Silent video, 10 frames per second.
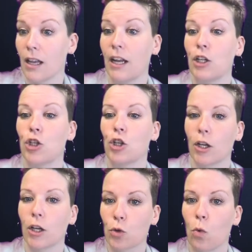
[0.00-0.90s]
And I
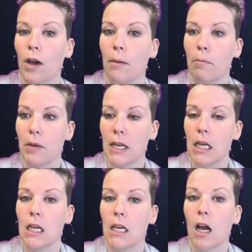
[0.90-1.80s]
just want to
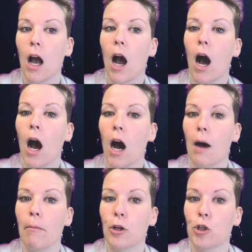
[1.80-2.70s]
be
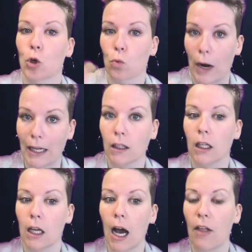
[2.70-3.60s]

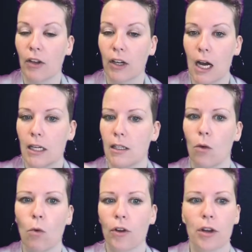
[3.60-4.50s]
directly on the content.
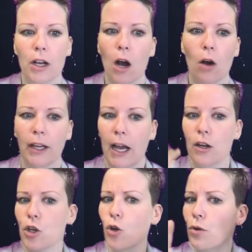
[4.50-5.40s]
Well, there you go.
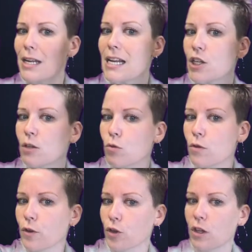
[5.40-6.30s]
You don't need to move
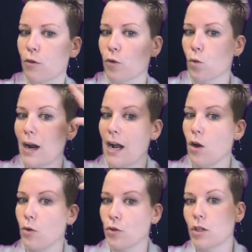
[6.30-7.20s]
yourself
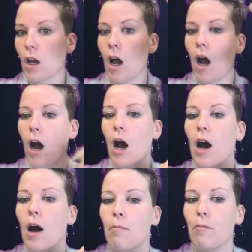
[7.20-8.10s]
around,
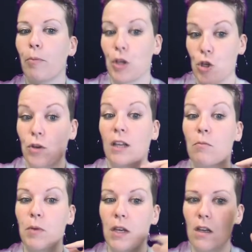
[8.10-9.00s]
but you can
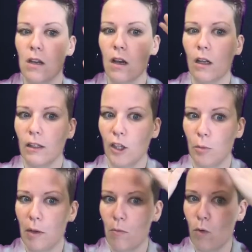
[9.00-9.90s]
be a little
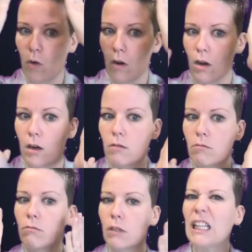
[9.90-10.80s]
bit more
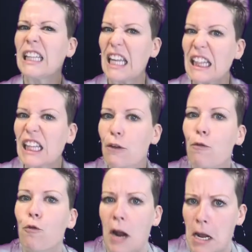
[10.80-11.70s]
cleanly
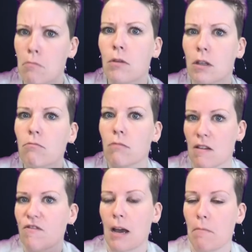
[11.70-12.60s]
framed,
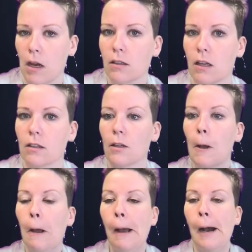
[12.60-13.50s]
if that makes sense.
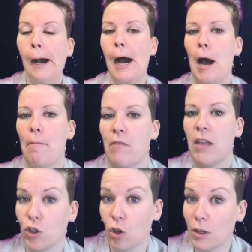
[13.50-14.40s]

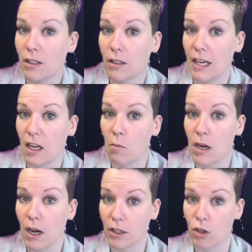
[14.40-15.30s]
And so it can be
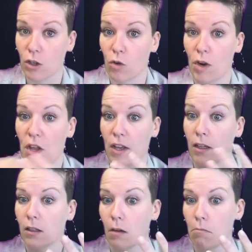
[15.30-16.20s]
nice to create
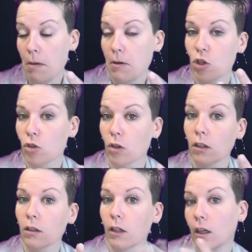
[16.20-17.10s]
things that maybe just look a
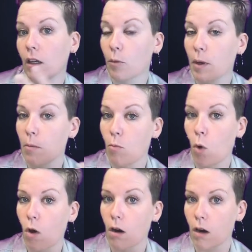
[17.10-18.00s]
little bit
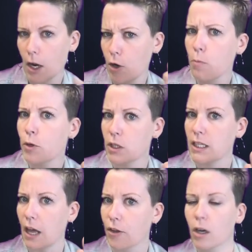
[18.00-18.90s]
more, put
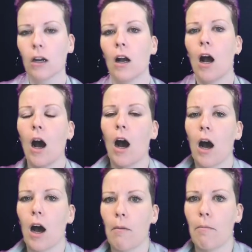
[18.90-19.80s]
together.
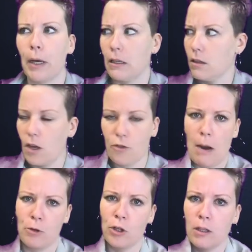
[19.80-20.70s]
But the other
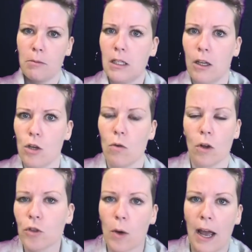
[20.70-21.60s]
options I'm going to tell you
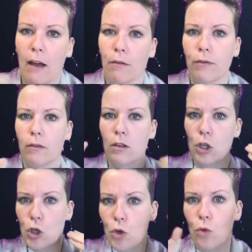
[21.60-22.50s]
also have
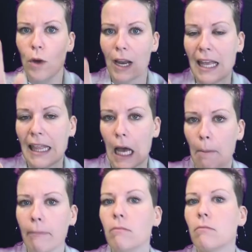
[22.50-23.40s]
you in
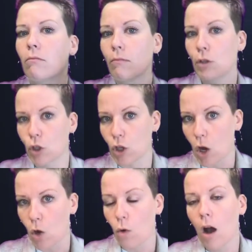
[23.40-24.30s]
them.
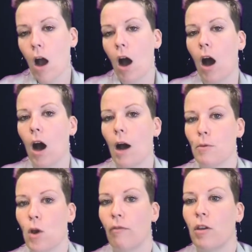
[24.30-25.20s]
So
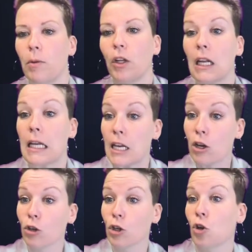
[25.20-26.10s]
you have the ability
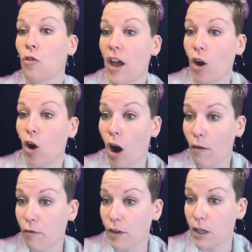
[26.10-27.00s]
here to turn that
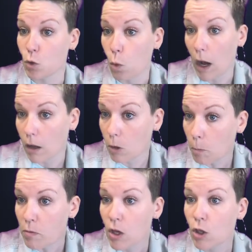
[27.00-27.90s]
off as well.
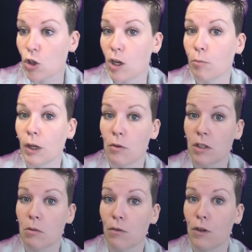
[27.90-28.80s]
So you can play with
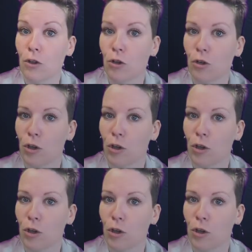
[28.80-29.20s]
some of the features.